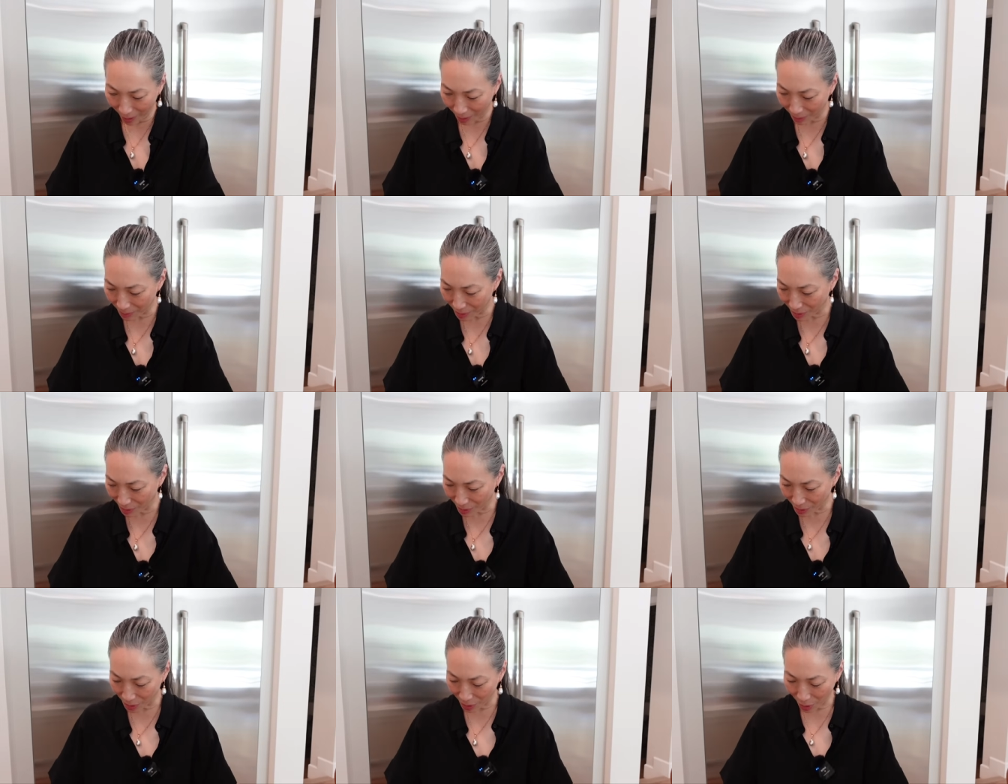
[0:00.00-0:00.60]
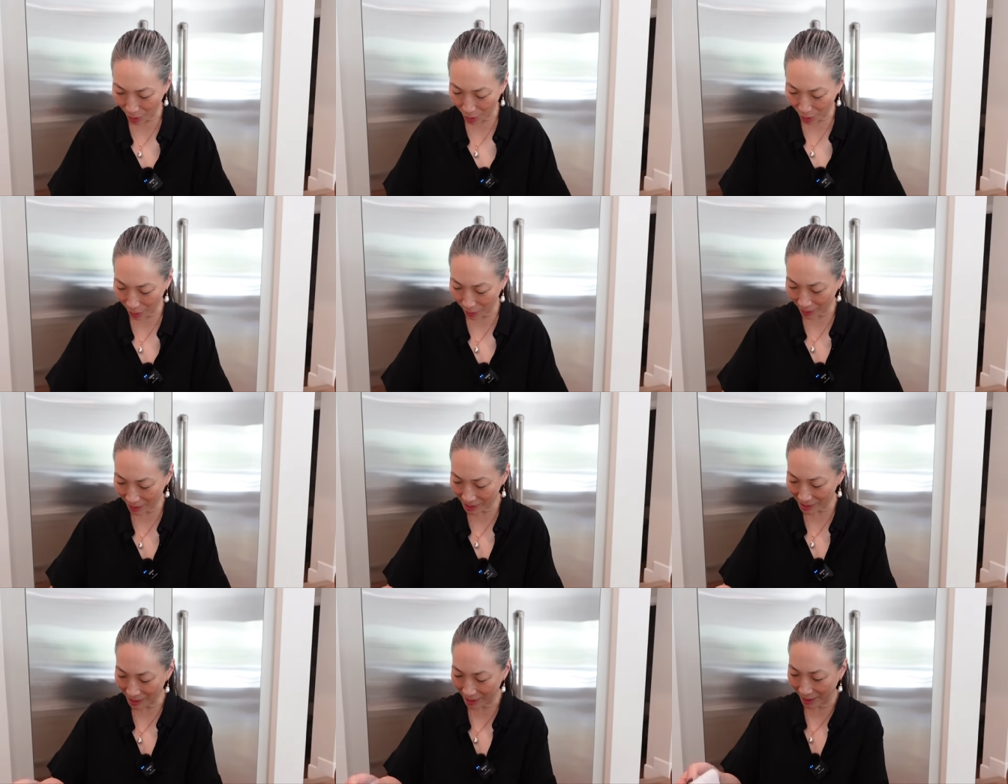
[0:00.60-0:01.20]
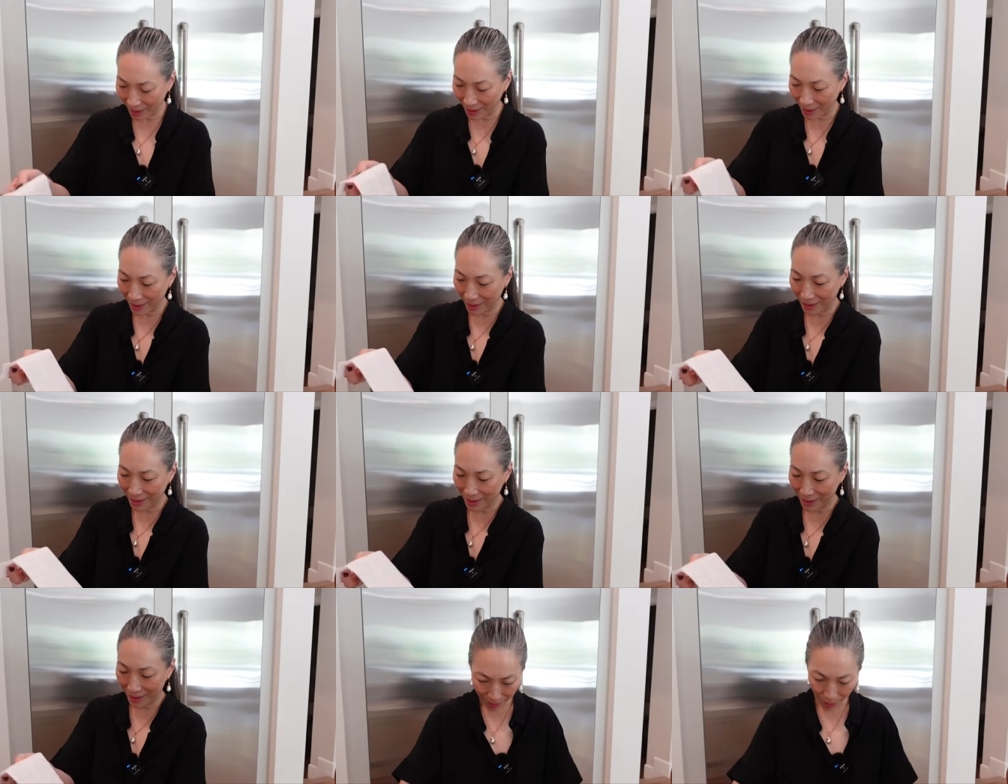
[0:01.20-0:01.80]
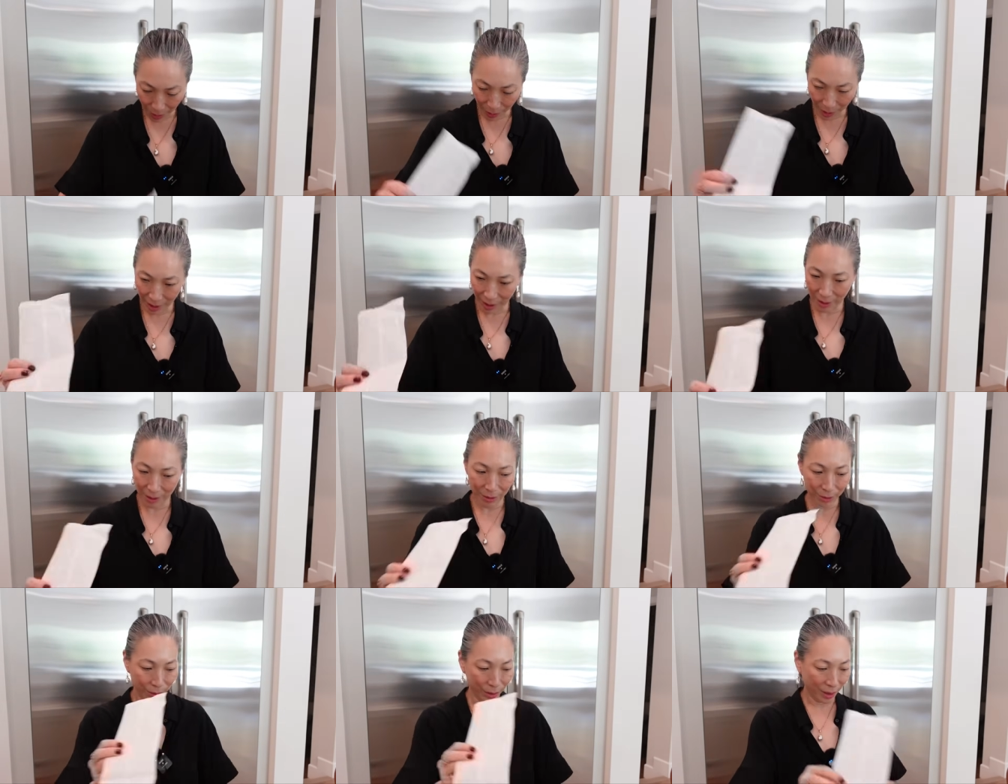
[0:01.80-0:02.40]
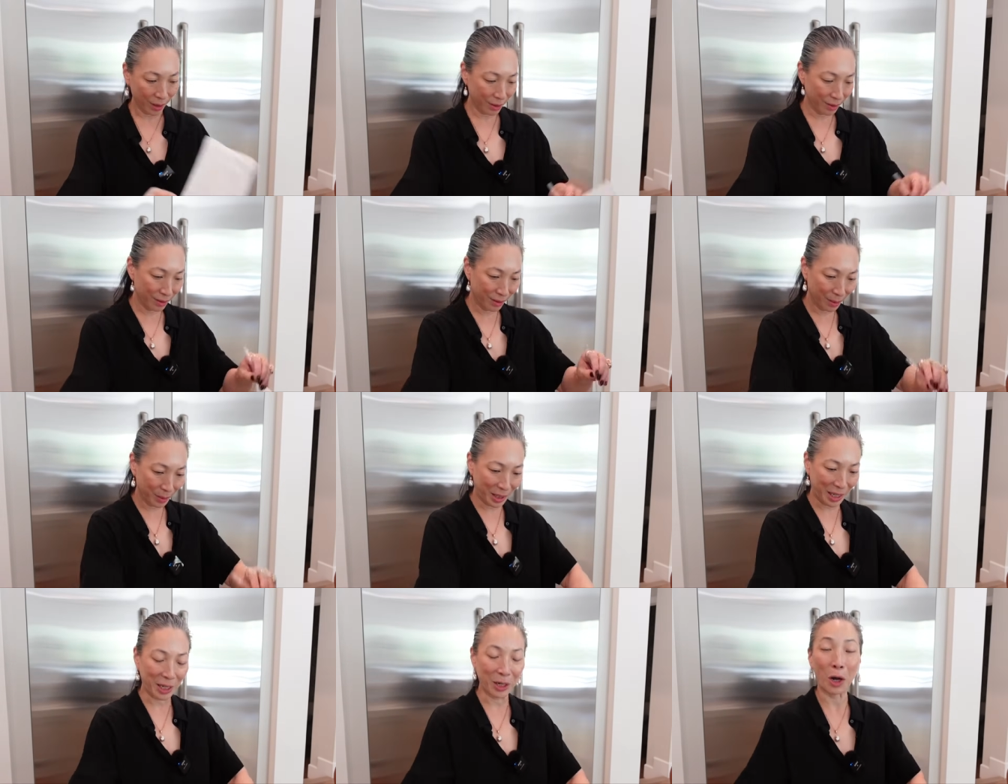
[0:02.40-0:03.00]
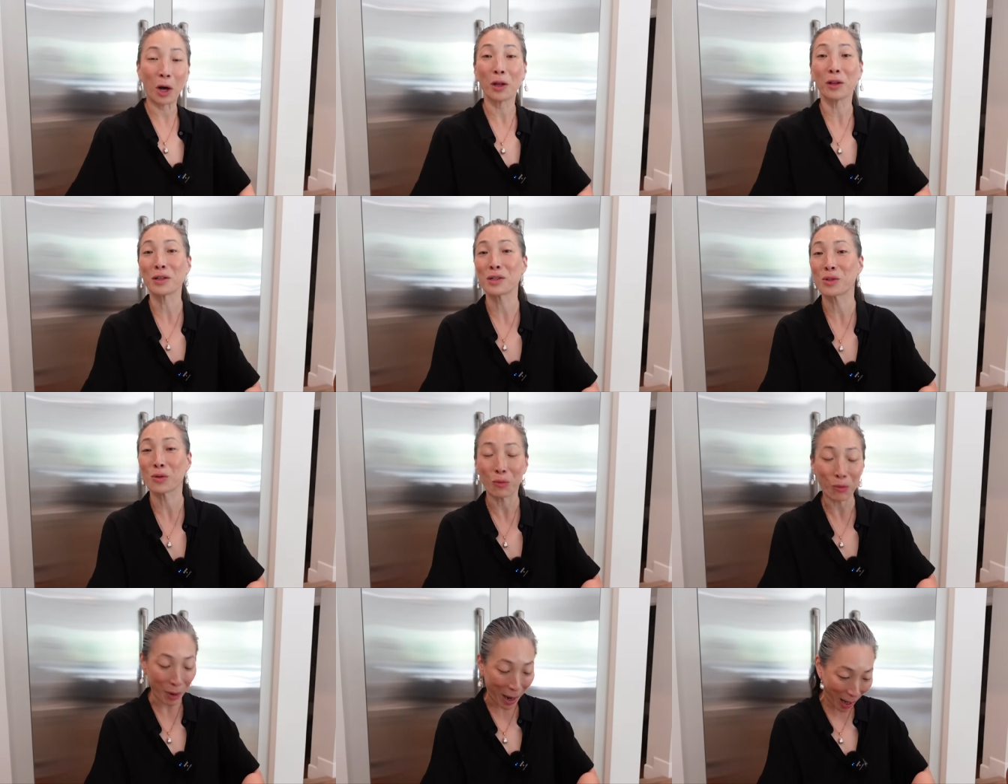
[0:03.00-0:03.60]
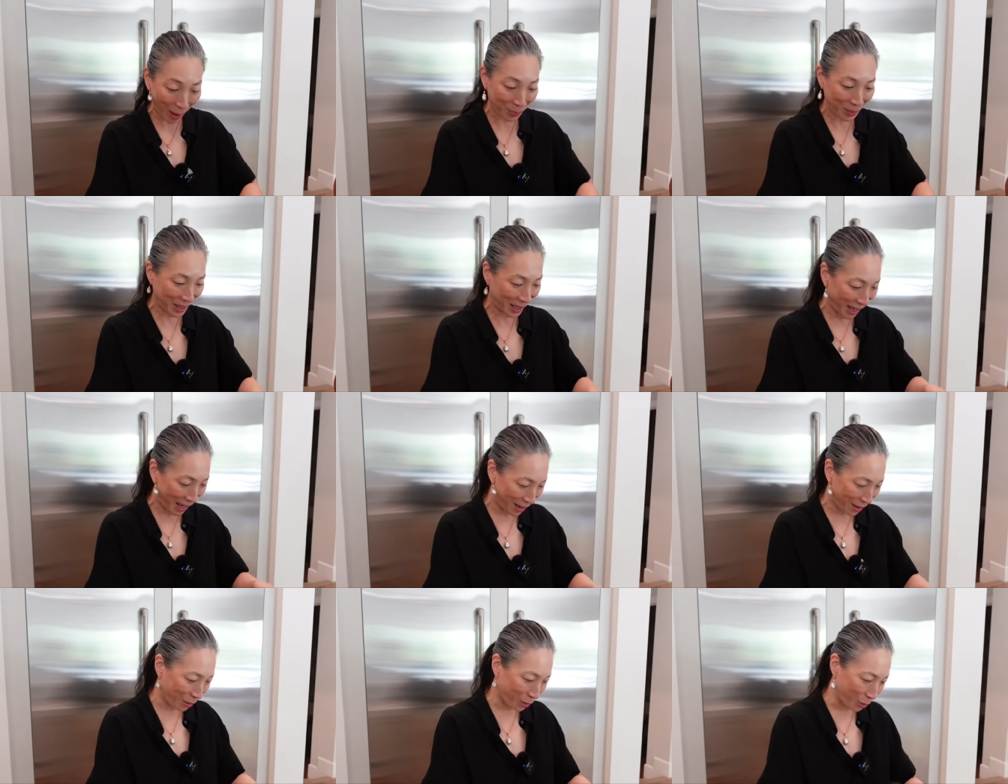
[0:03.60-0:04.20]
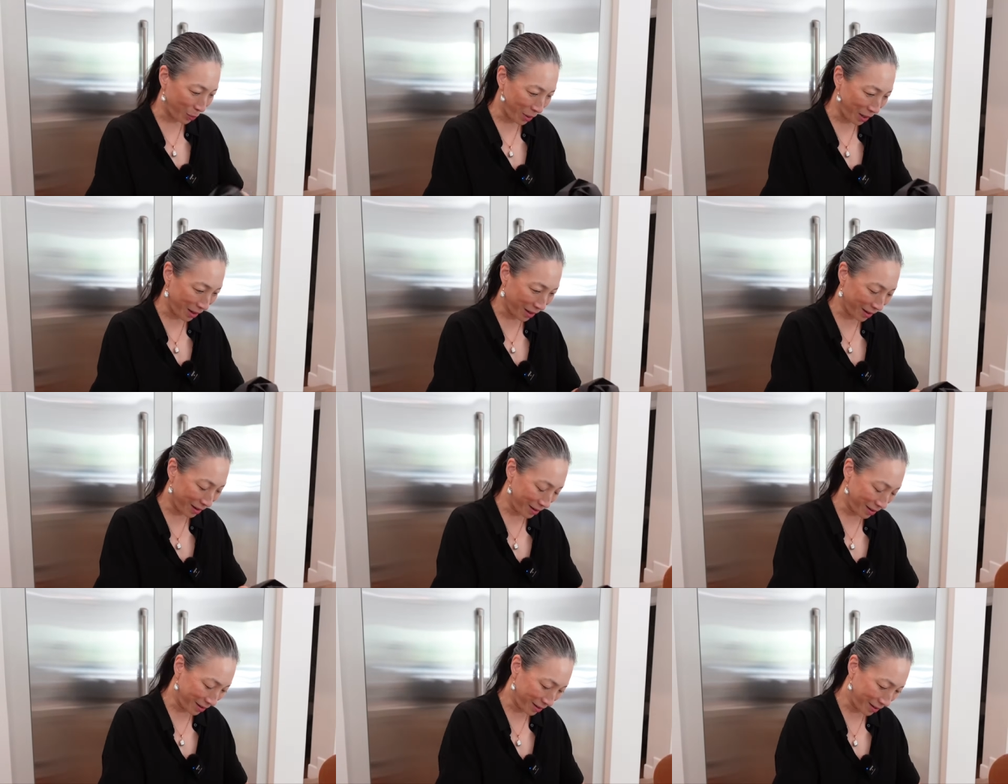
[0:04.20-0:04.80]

I'm so excited. Okay, hold on. Let me get all this wrapping out of the way.